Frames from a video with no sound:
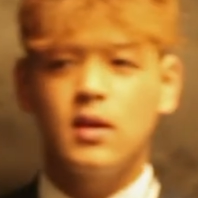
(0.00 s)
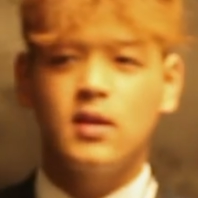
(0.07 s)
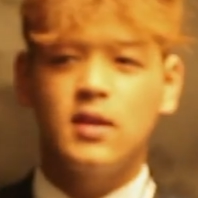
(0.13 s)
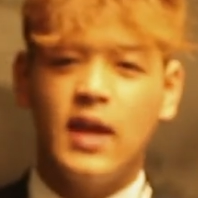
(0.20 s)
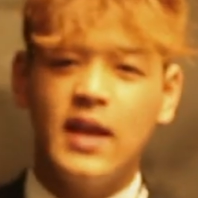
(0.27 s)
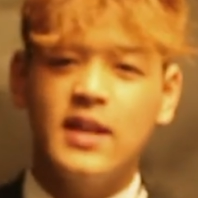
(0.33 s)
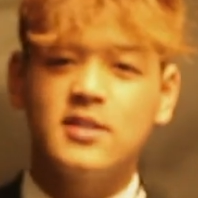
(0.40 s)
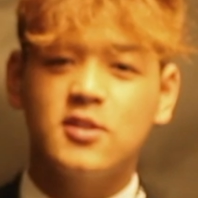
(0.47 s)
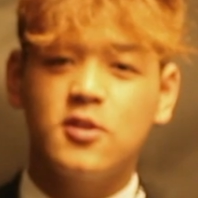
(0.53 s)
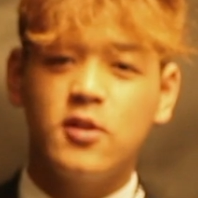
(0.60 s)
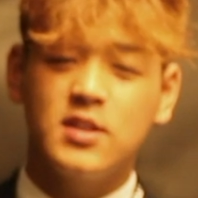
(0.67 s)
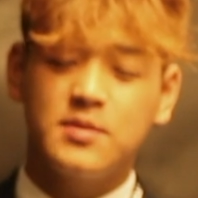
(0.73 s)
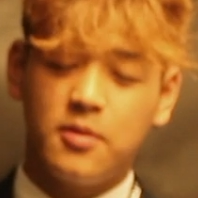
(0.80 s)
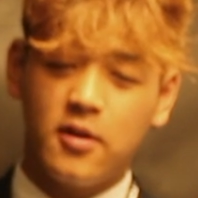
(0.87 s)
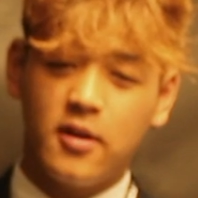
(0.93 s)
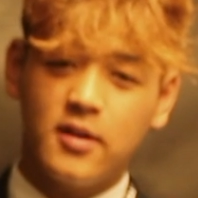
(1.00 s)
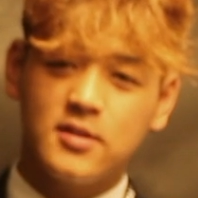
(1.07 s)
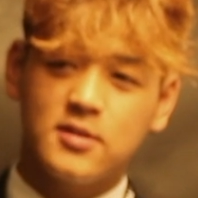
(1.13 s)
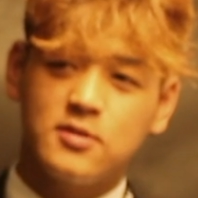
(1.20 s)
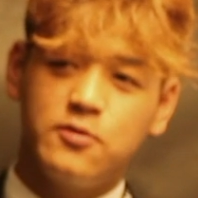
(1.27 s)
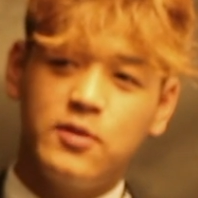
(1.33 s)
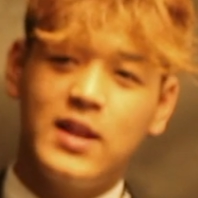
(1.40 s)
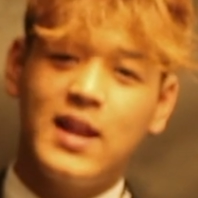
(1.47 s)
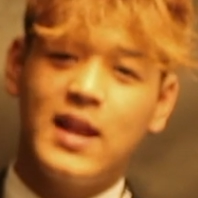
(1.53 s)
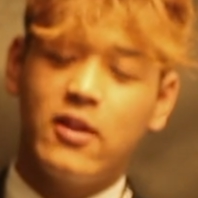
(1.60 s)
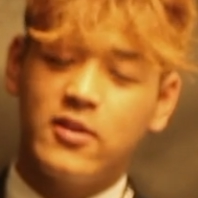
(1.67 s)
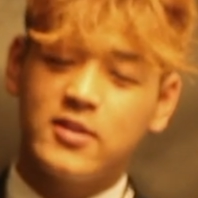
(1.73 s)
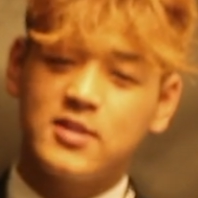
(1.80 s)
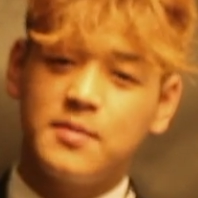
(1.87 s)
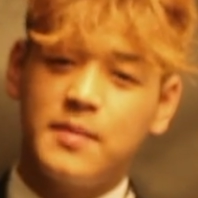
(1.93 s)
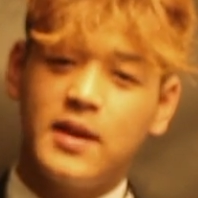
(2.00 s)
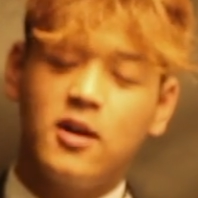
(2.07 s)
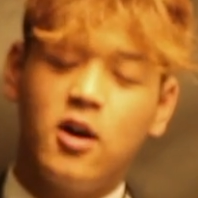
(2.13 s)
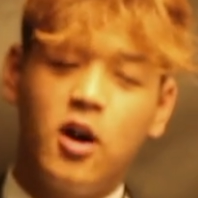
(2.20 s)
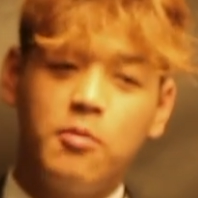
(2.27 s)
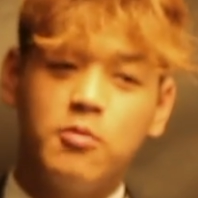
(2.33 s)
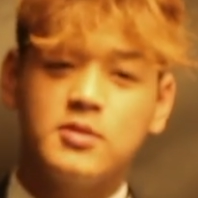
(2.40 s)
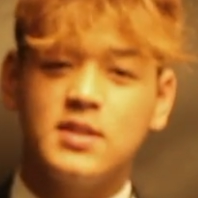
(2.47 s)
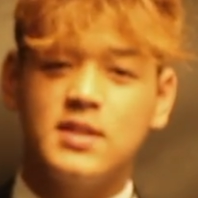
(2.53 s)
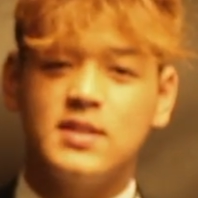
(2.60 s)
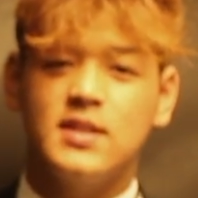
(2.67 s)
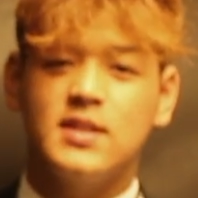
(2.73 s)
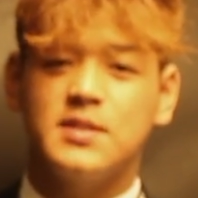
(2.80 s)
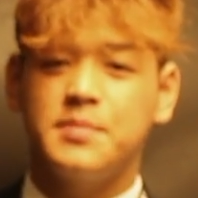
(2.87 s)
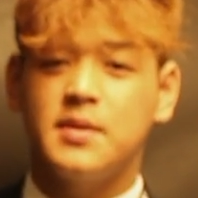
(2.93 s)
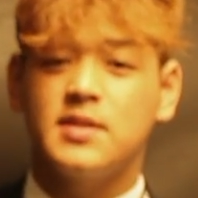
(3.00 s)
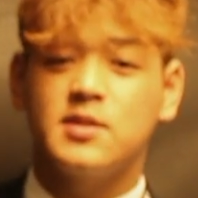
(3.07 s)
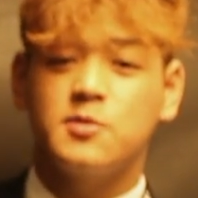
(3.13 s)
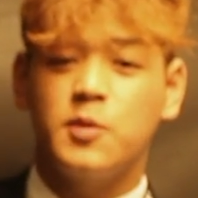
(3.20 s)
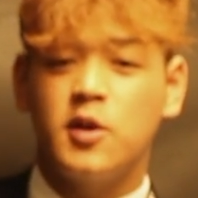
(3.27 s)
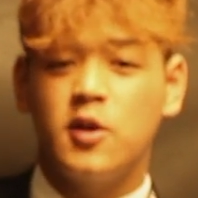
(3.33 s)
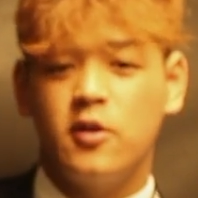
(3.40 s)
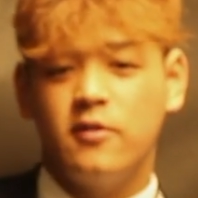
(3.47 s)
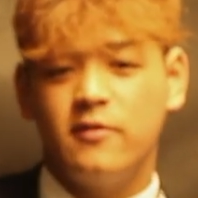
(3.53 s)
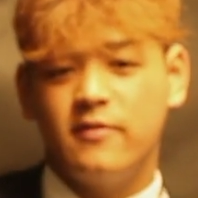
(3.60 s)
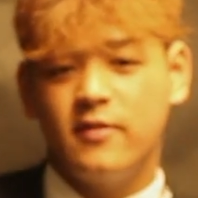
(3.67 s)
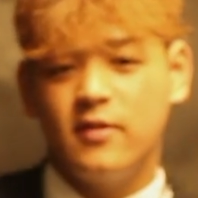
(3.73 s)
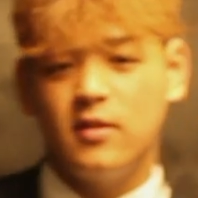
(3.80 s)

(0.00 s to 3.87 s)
Getting to know these products really allowed us to make Cardboard City as best as we could have.